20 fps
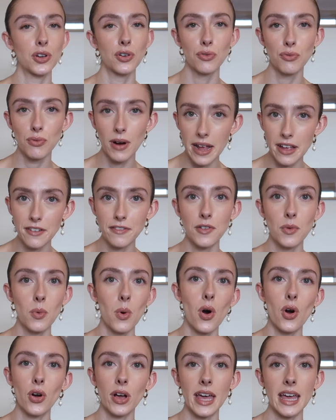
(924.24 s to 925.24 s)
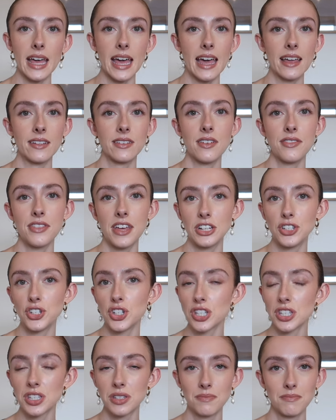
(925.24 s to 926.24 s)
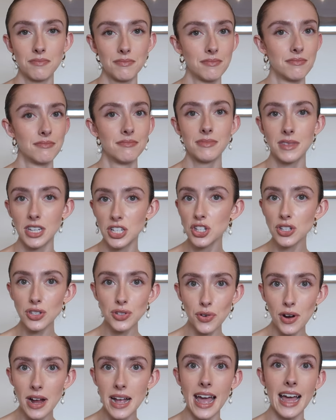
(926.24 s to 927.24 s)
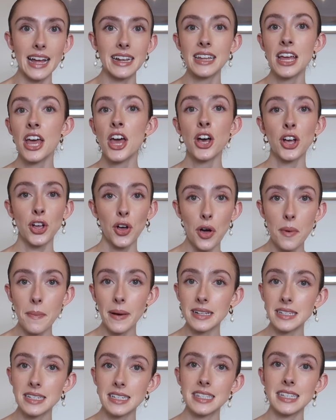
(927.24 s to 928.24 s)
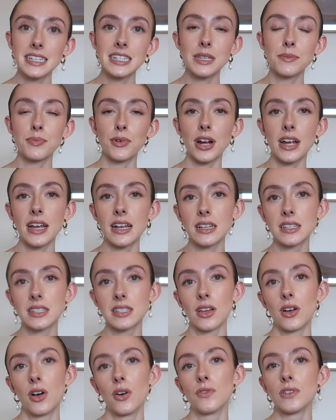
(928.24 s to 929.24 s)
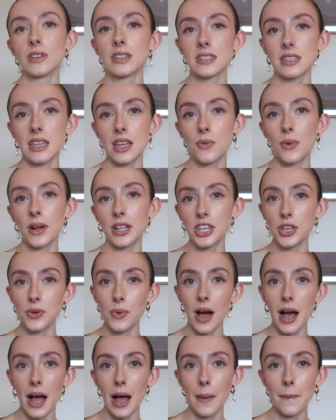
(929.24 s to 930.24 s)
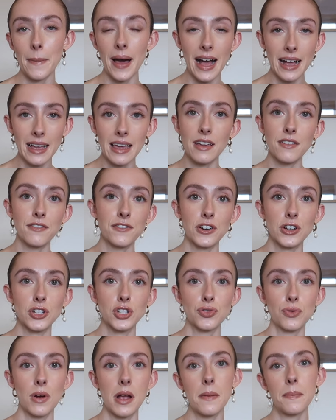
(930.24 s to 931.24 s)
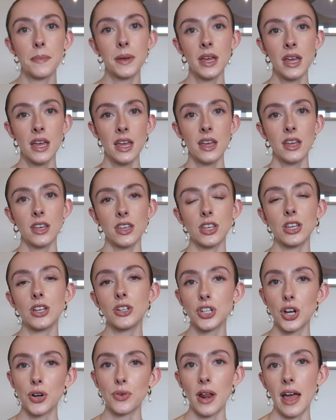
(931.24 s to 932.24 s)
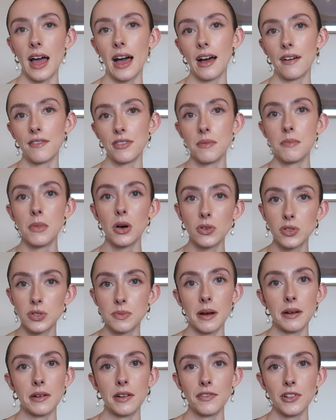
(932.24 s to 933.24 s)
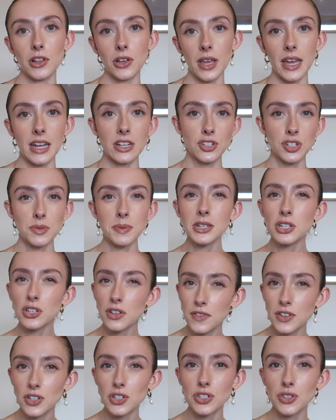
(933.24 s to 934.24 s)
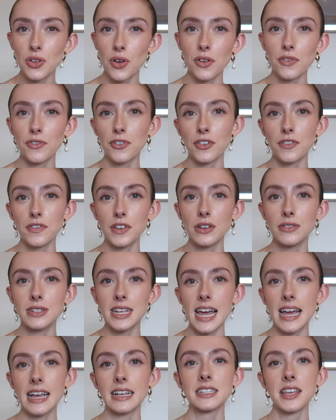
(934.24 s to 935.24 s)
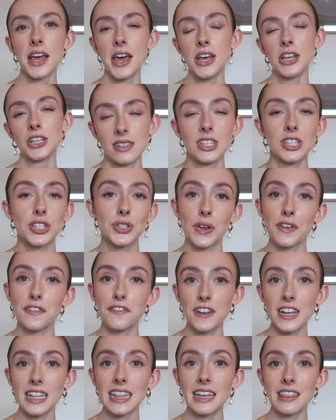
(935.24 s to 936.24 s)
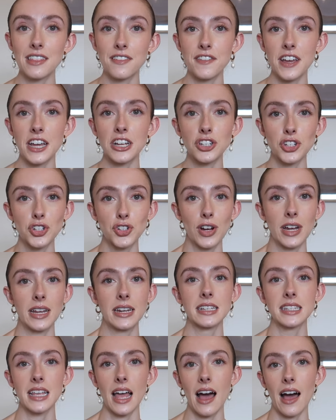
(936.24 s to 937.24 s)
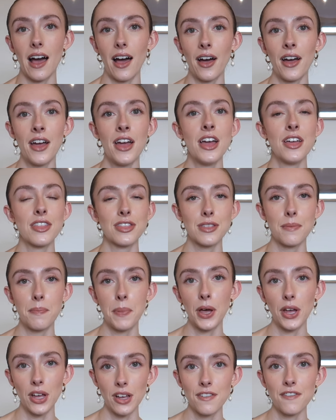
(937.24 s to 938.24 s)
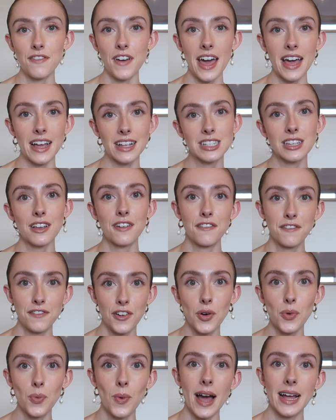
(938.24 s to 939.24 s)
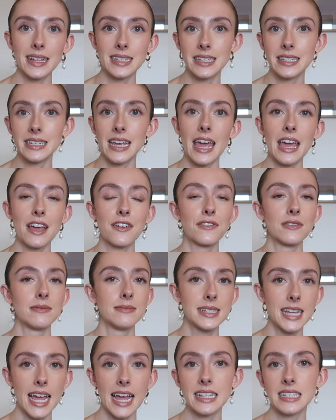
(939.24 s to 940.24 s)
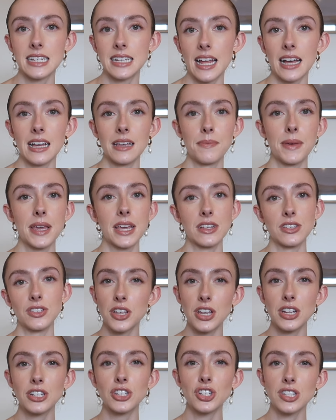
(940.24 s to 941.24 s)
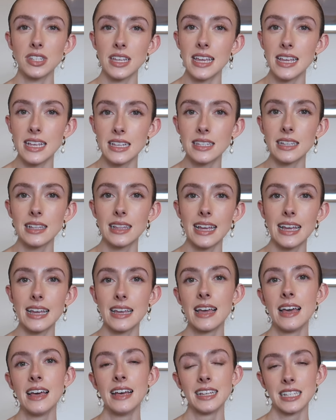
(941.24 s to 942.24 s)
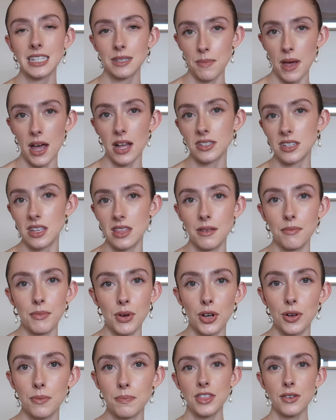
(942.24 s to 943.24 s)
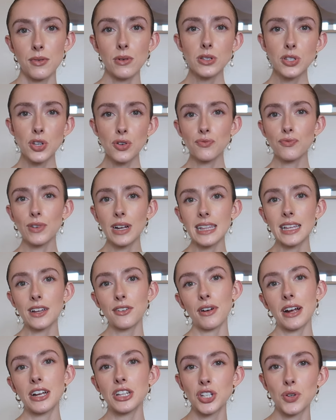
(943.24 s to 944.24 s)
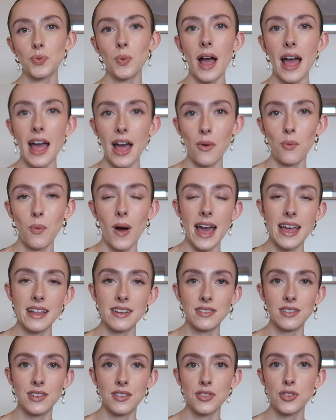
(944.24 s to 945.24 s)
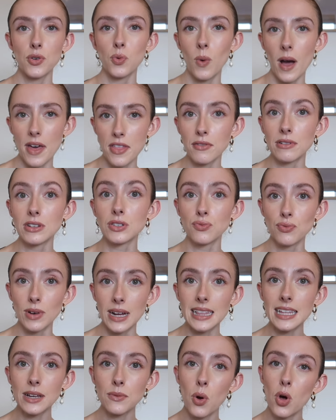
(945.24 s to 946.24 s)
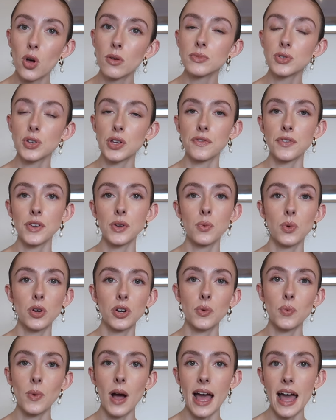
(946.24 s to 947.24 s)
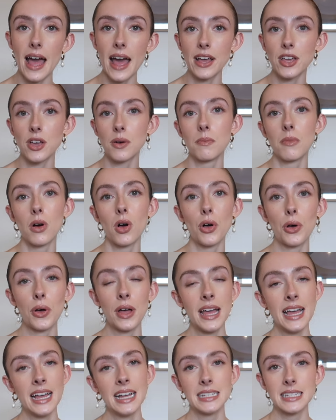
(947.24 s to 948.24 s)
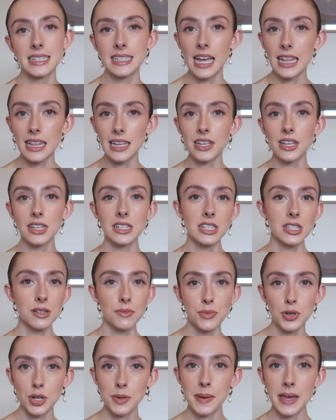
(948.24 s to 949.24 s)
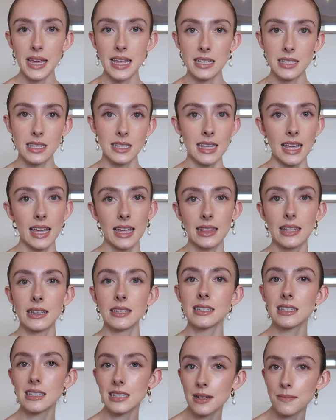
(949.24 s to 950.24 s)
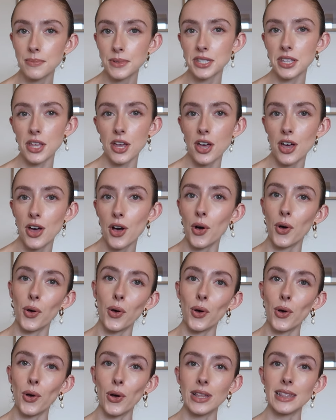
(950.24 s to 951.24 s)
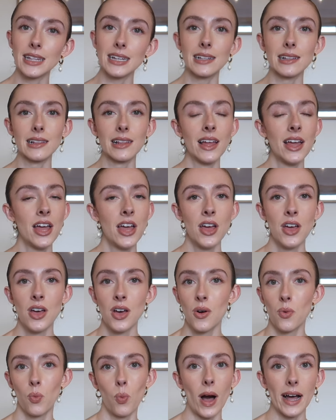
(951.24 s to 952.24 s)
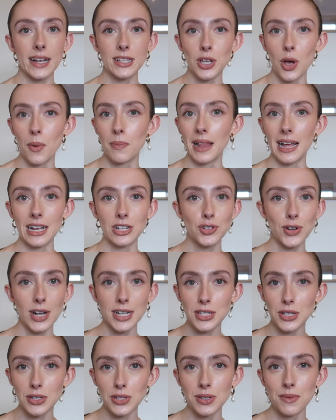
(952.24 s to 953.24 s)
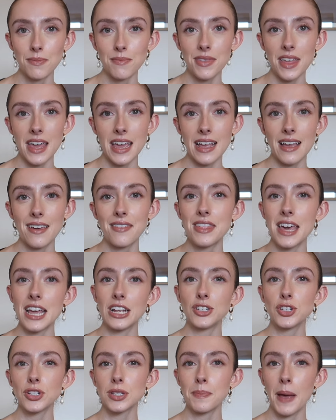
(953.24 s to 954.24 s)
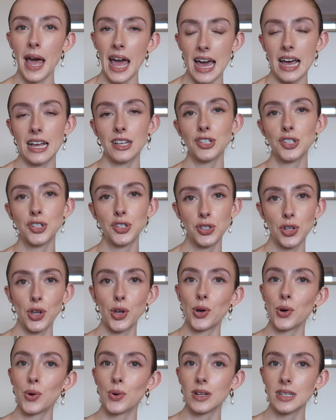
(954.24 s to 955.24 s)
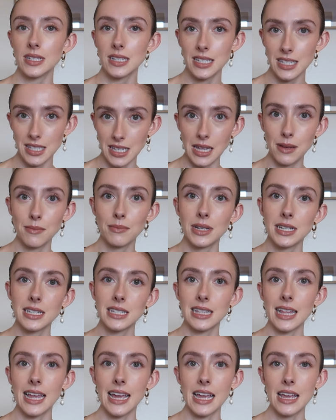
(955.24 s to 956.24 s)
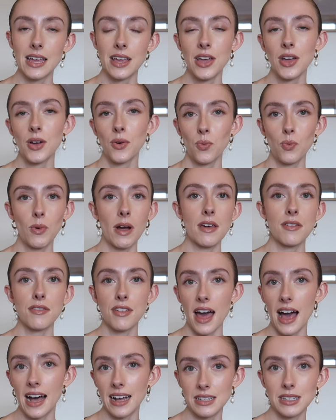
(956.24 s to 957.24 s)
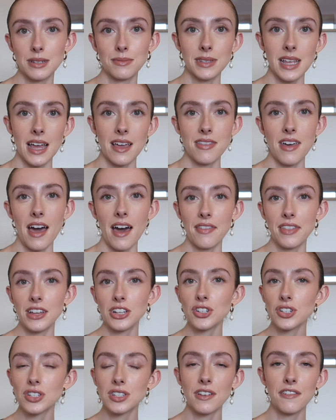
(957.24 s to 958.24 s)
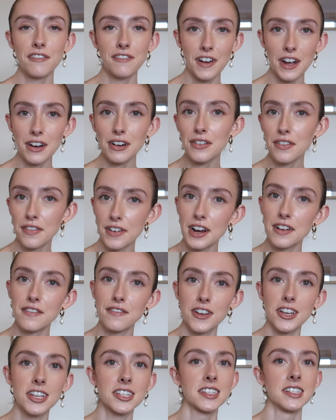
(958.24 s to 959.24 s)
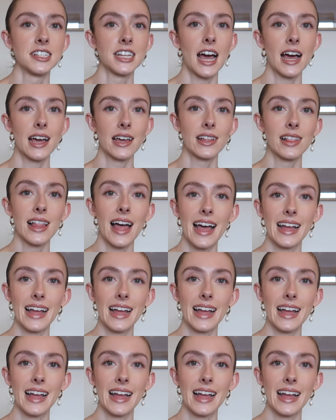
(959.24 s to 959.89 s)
great for walking in. They're just great. And going back to city breaks, obviously when you are packing for a trip, you don't have the most amount of luggage, especially if you're just going for a few days. So I feel like the beige trainers are the perfect footwear to take from day to night because you can just easily smarten them up. They're also really great to wear when the weather is really warm. So if you want to wear your more delicate summery pieces like a little slip skirt or a little white or black dress or something, they just pair so seamlessly with items like that. They're just very, very versatile